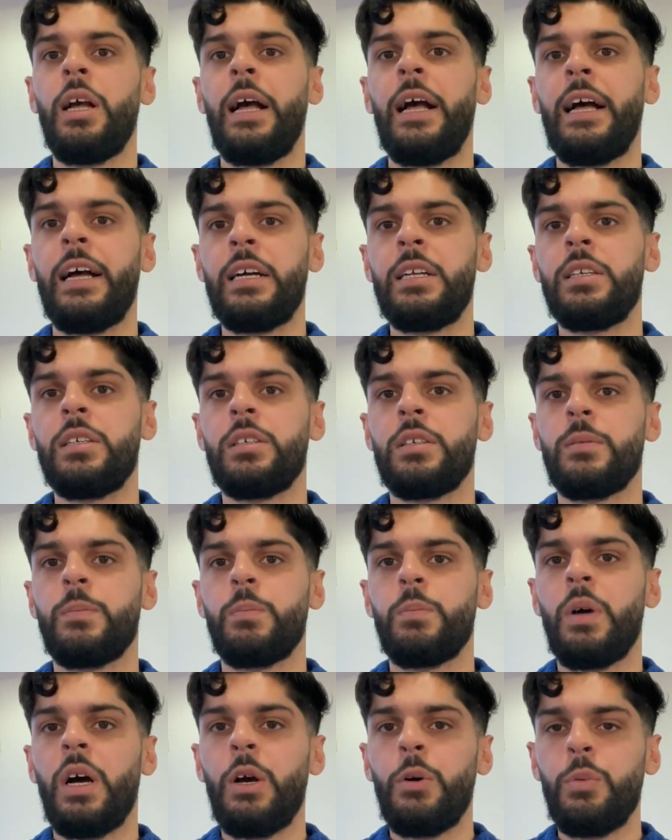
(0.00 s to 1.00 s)
and
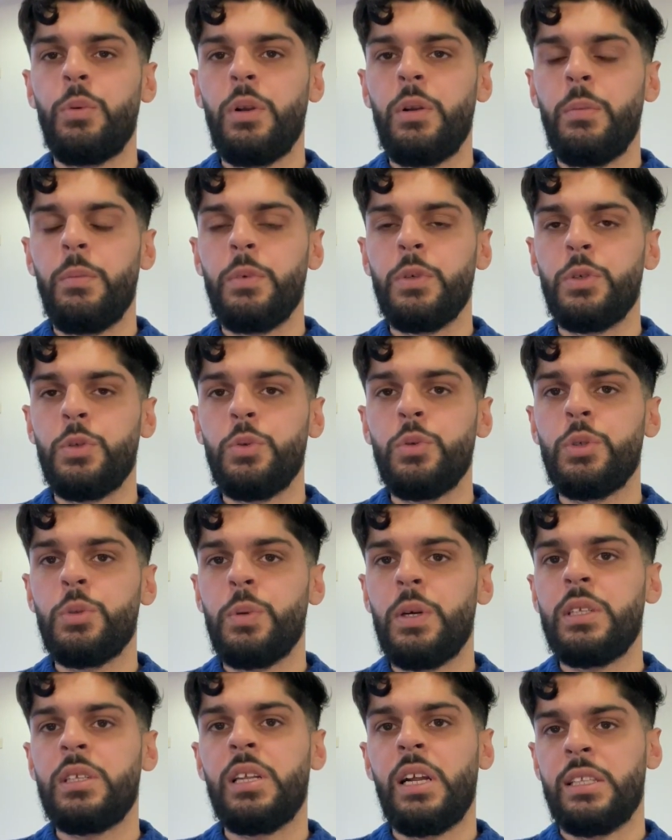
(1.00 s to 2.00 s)
I will use
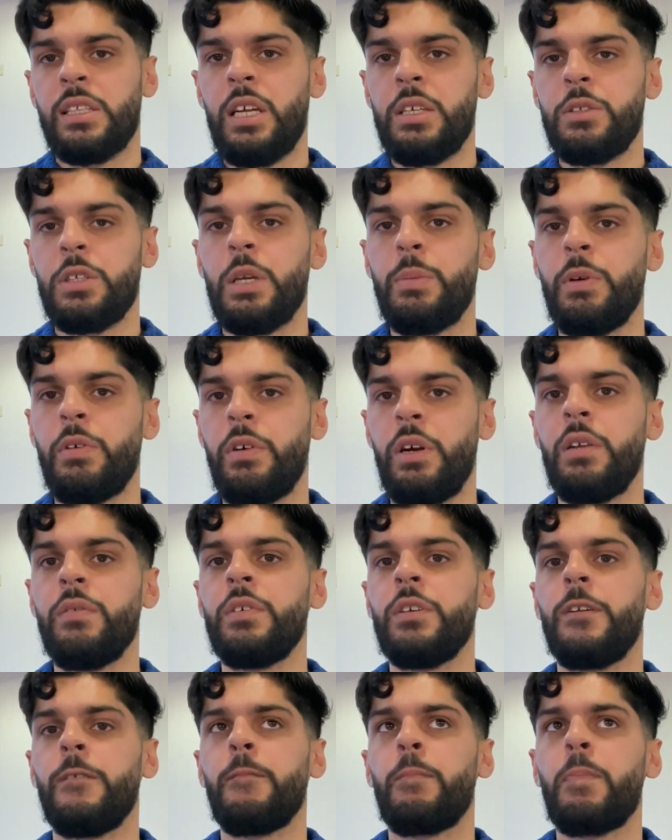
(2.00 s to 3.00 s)
words like that to keep it
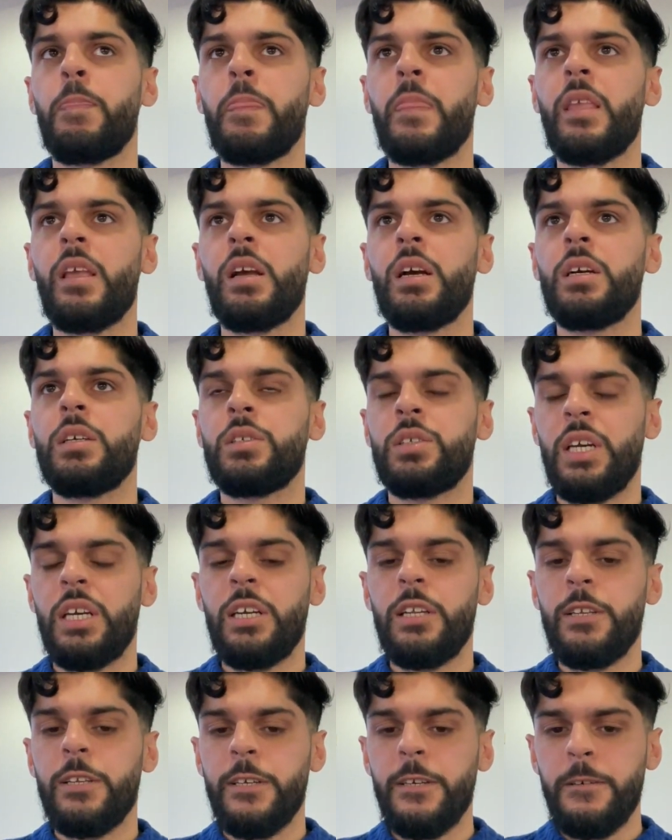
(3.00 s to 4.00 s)
relevant.
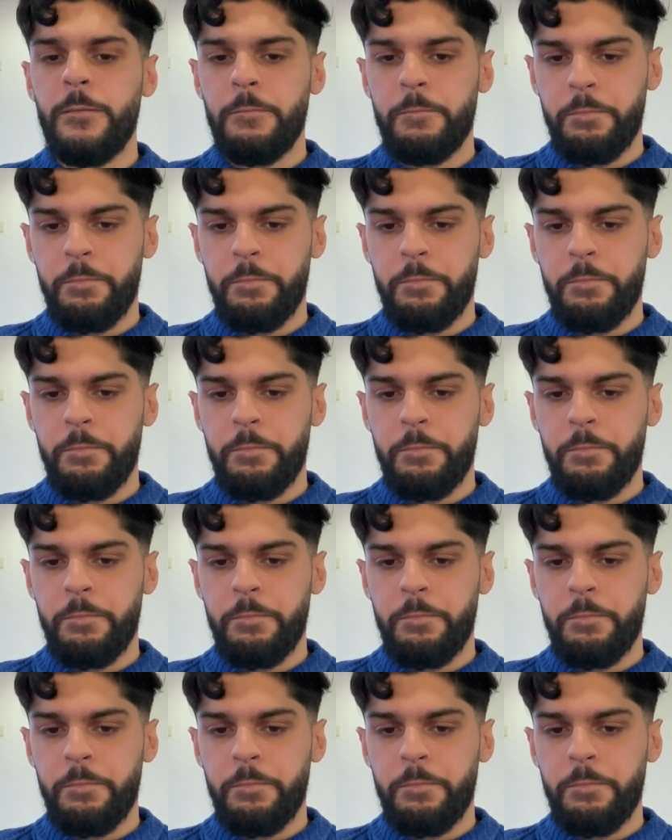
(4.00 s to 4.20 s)
Secondly,